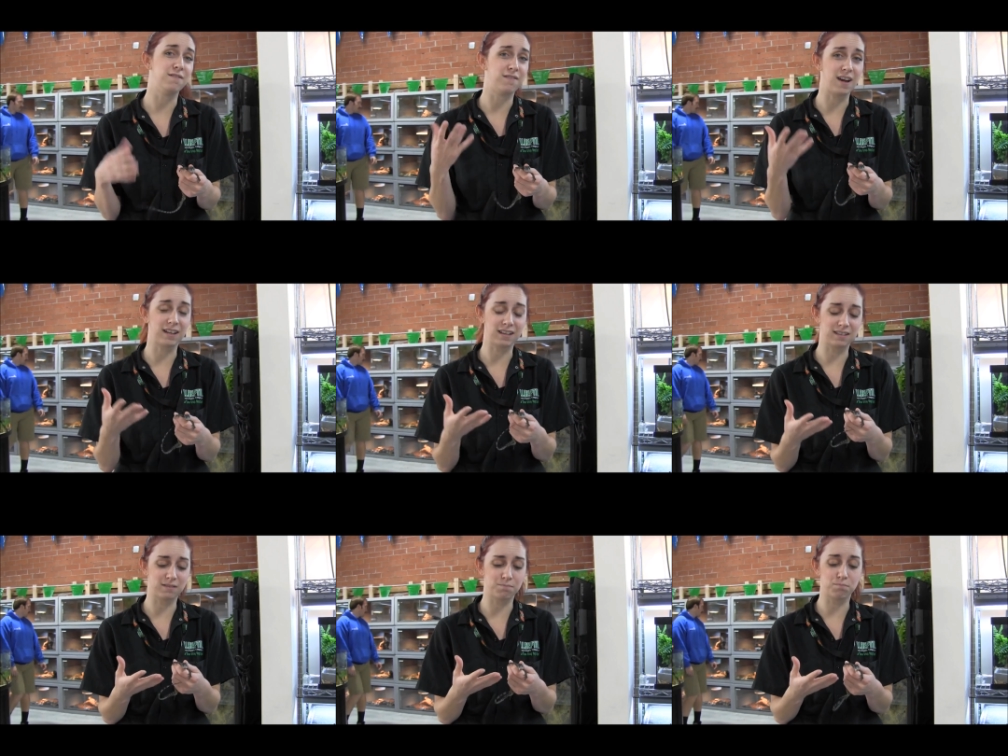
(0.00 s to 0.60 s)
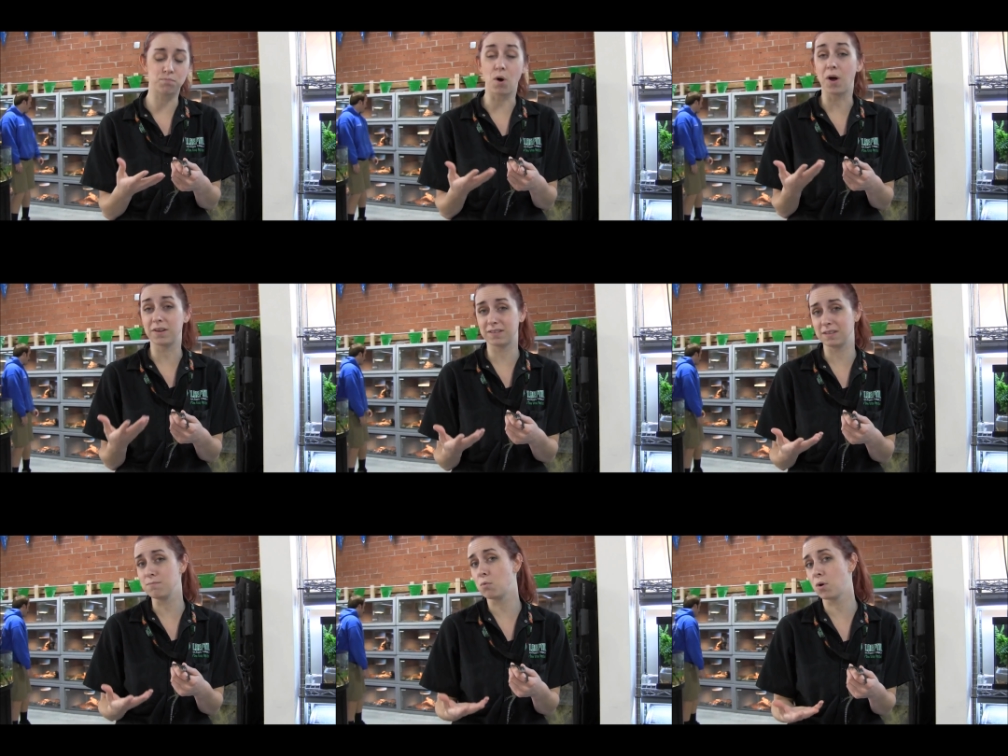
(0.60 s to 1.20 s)
In fact, it's
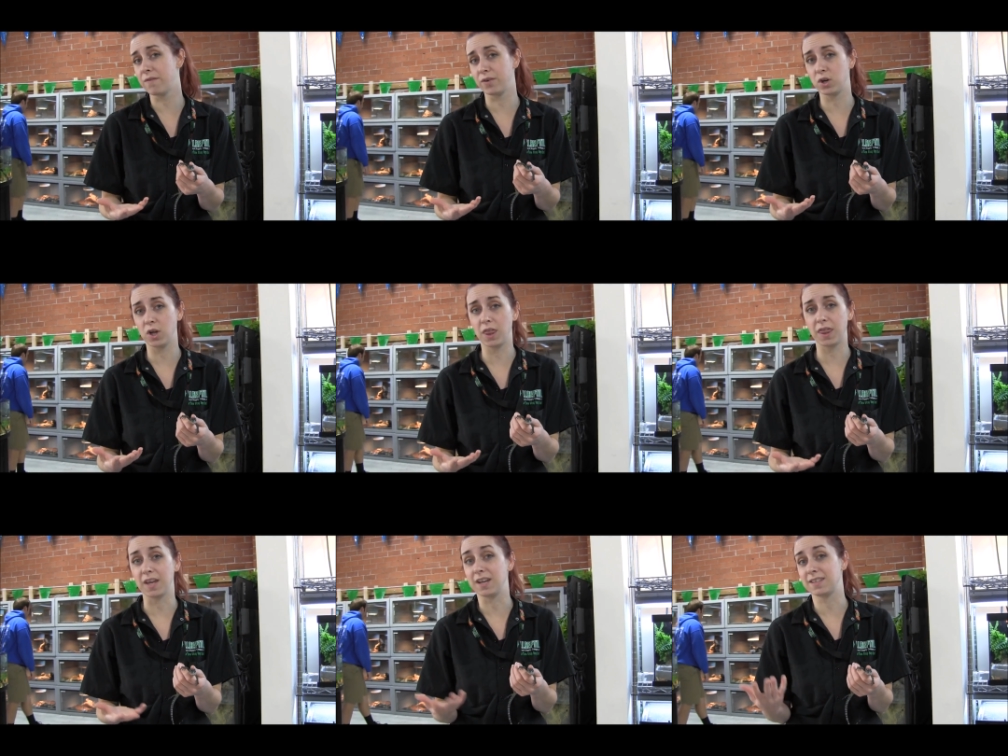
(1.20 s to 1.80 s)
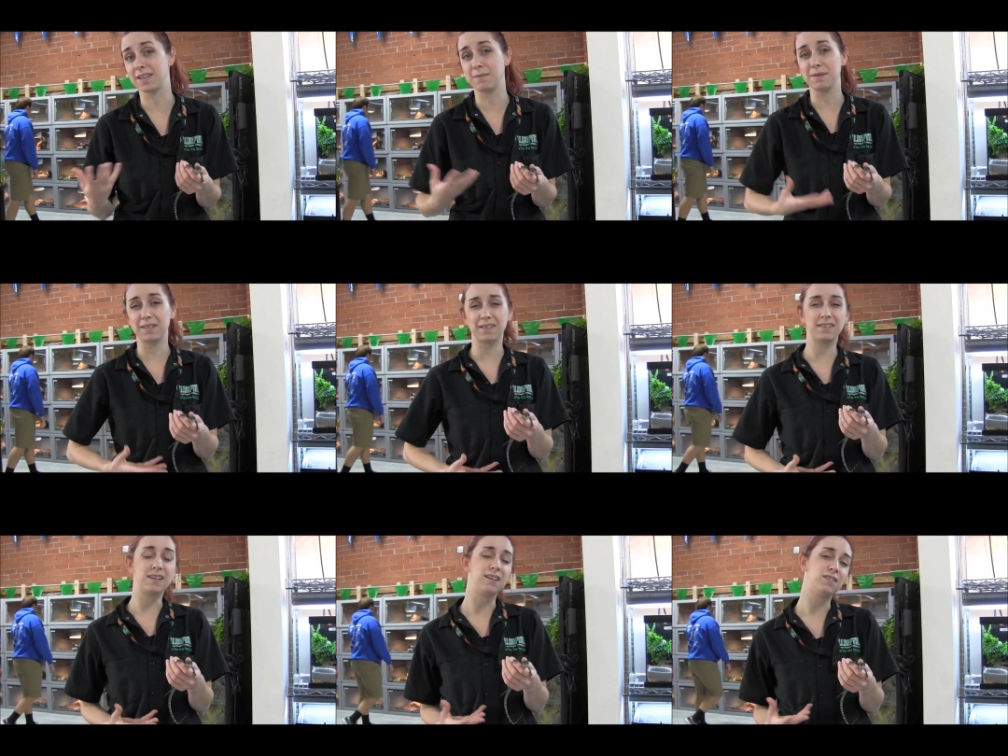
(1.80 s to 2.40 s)
honestly more of a good thing because that
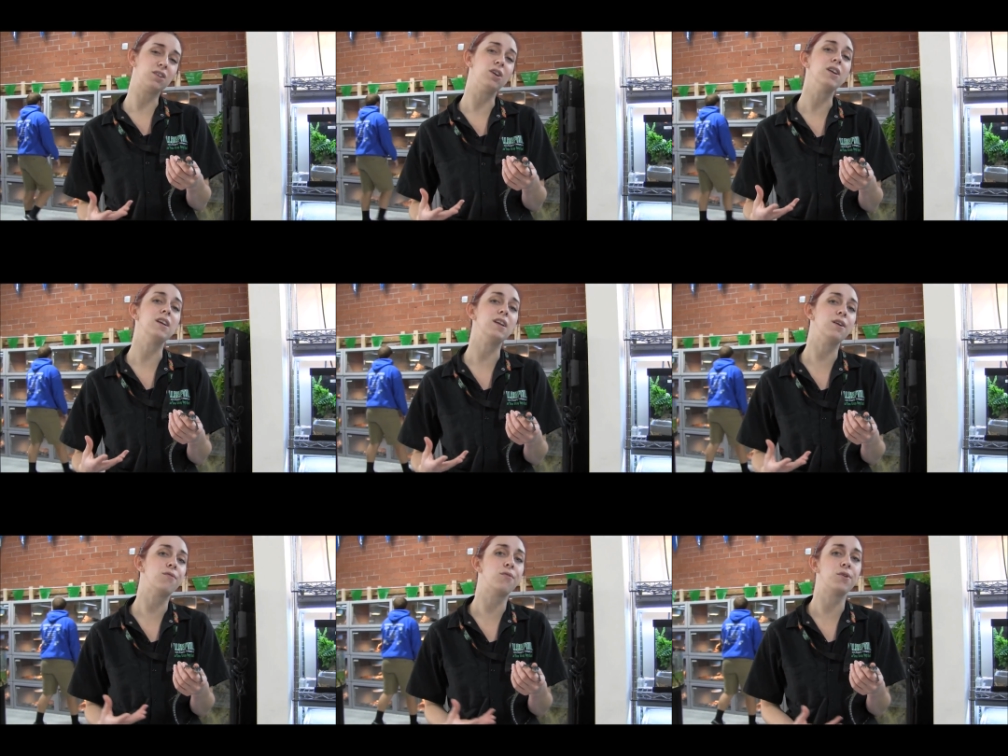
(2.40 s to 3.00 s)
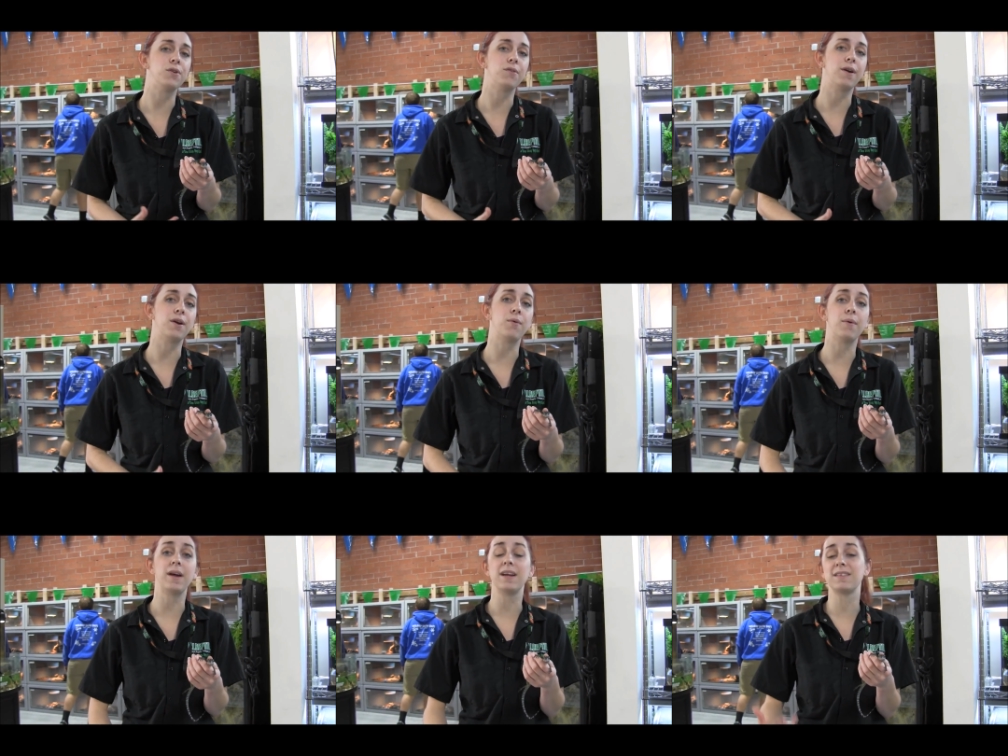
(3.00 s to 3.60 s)
means it's going to start eating for you right
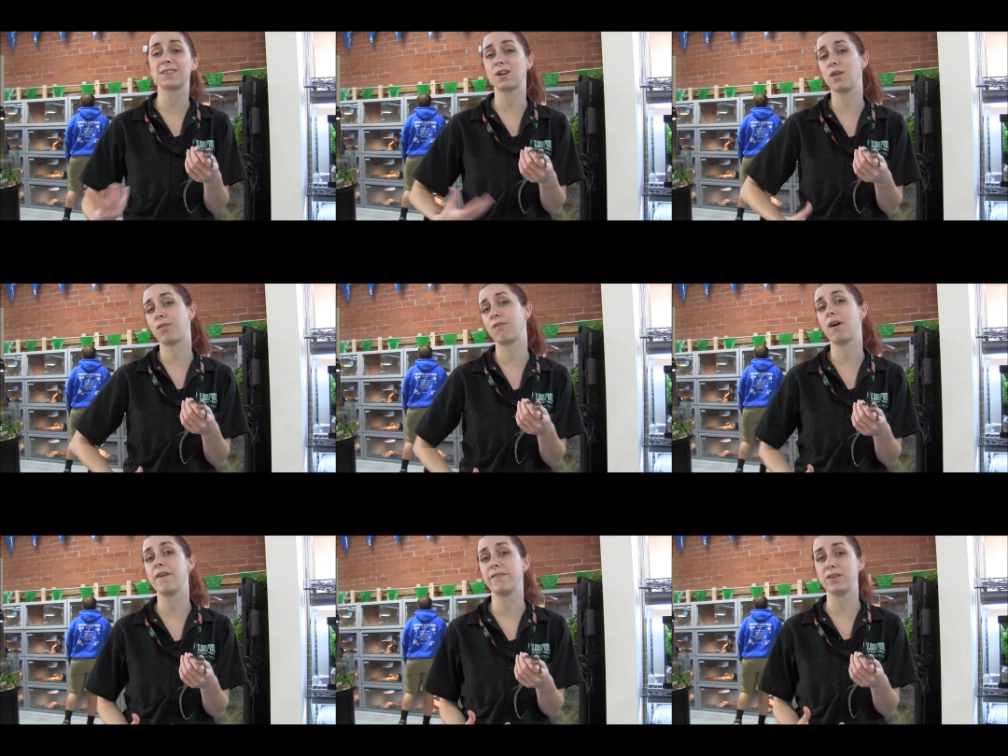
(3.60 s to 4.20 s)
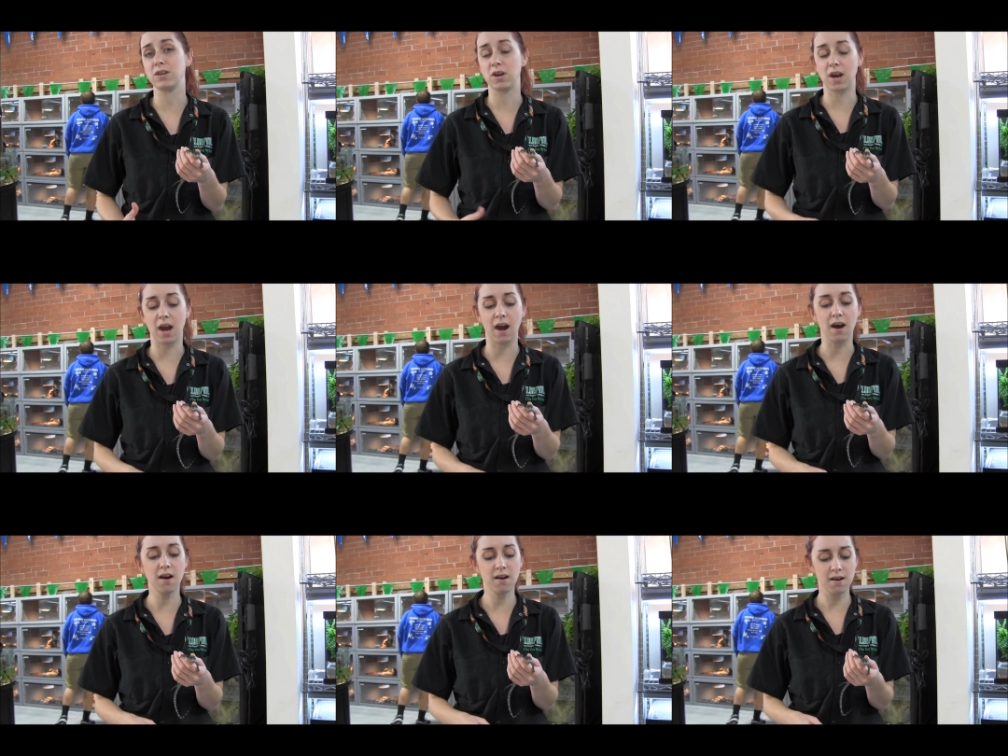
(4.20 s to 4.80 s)
away. It's going to thrive in your
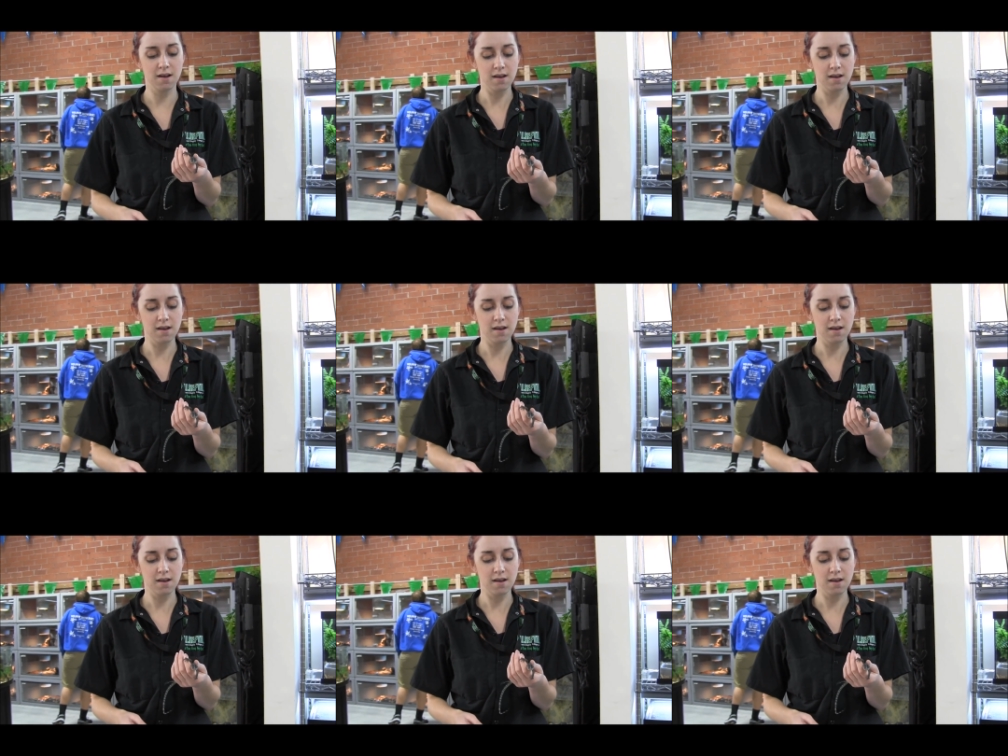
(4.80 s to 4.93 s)
care.